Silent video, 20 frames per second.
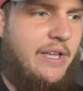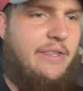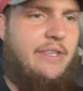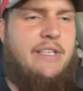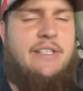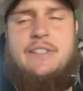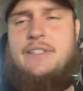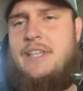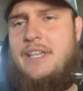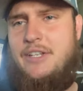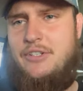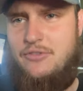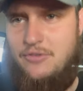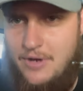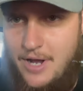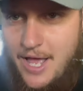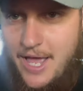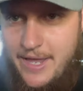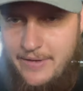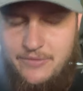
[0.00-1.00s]
this thing
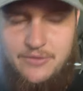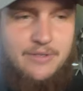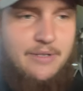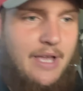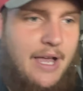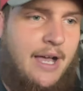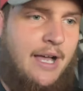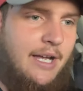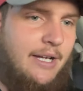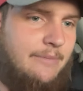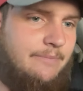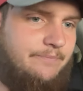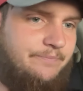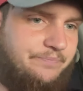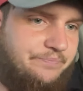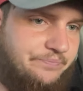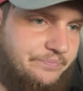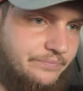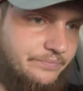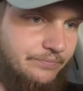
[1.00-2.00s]
drives.
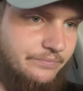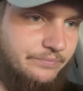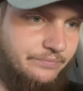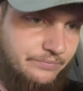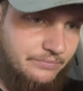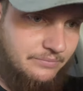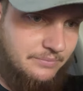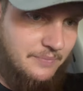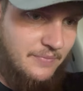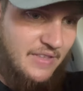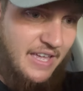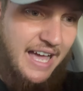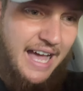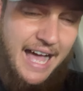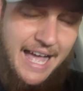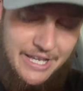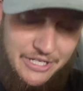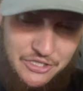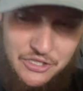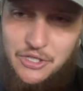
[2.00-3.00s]

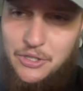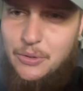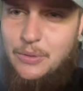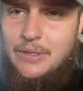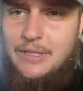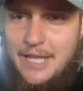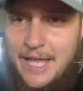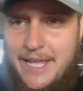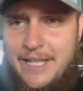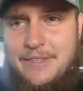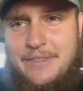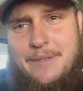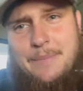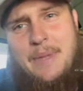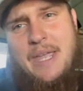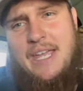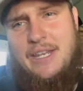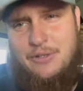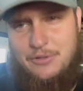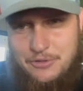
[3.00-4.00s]
I do like the
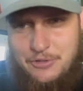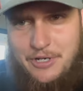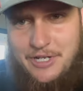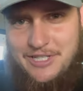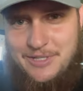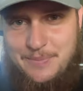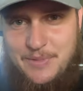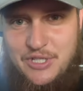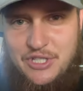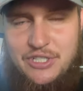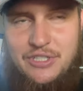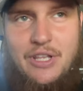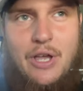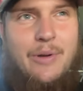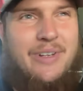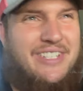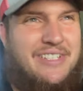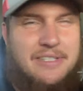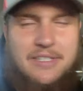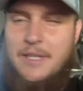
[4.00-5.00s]
manual transmission
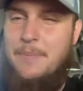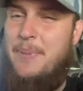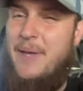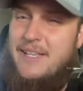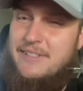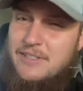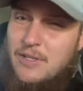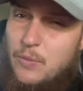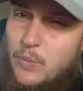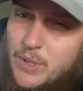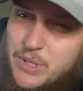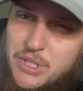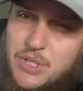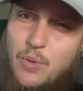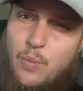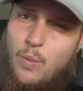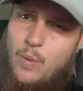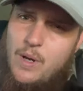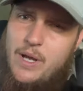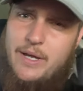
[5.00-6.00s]
though. It just depends on what you
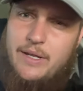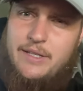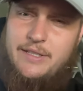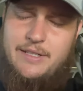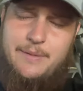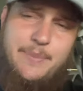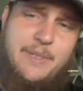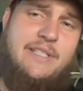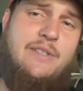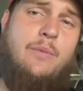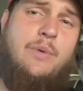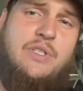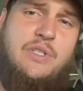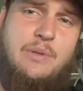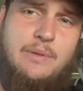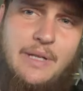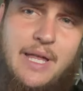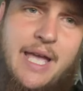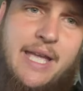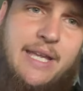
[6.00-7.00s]
want. It depends on what
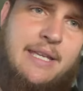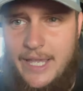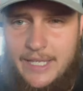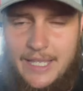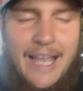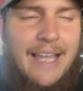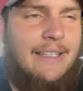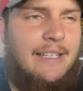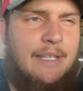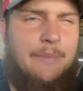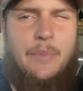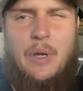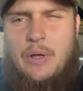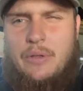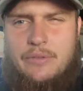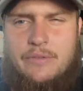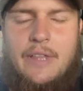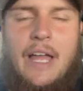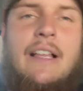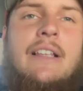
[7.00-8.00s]
you like. I like both.
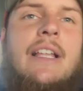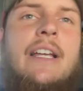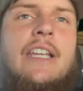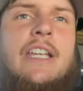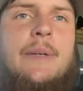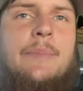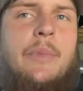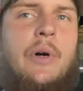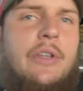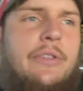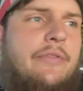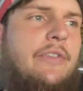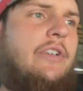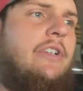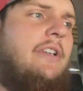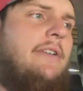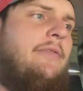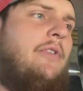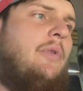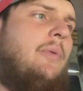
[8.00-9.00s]
I like them both for
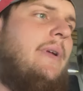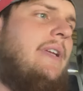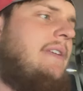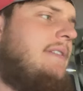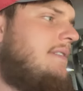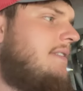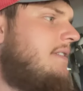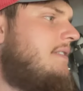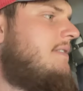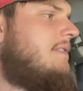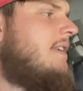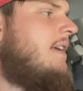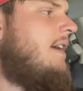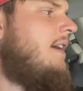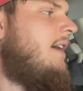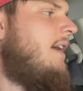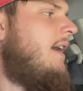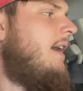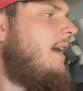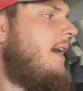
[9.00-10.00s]
different reasons.
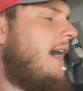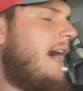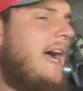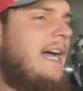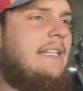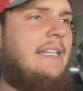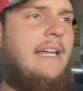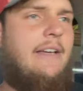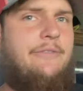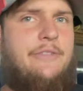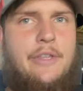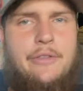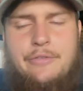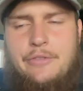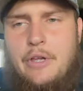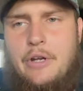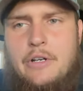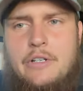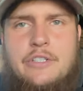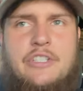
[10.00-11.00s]
I love the
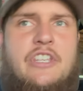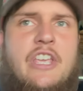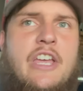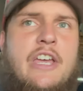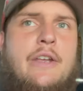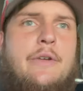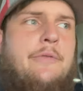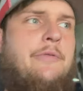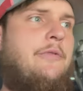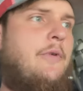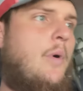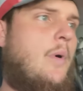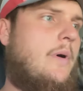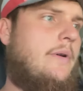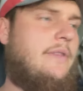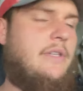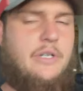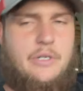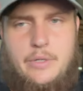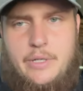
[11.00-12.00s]
third gen for
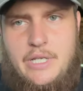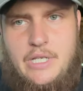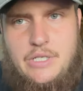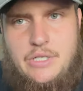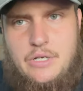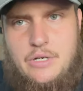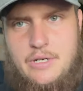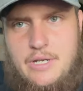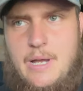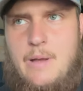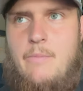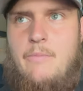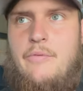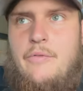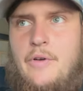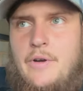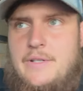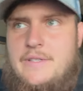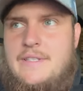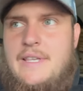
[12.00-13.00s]
the creature
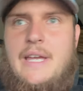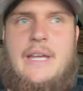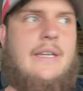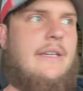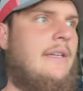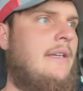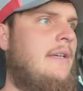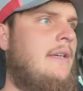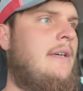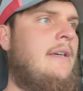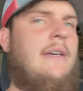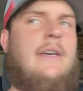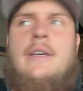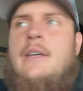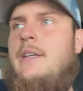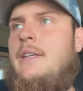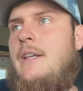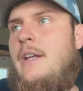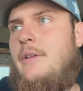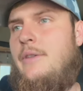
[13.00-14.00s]
comforts, like,
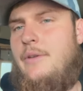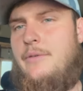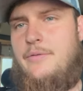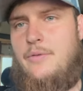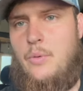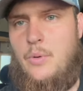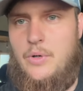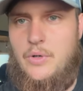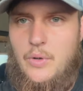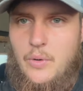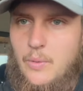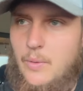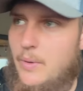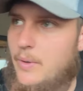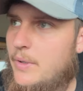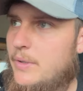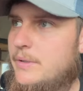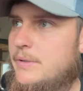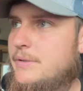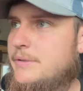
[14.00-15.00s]
you know, the four
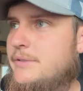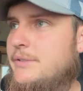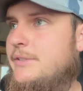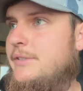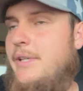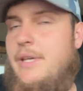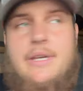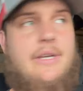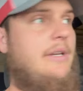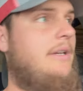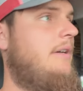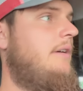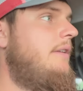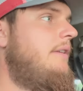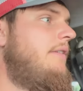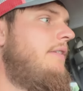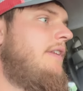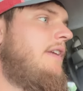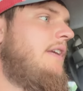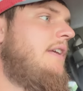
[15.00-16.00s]
doors,
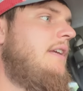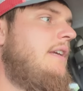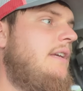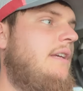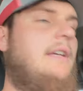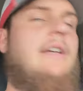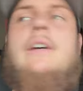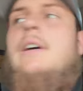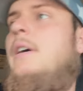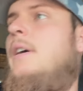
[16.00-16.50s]
the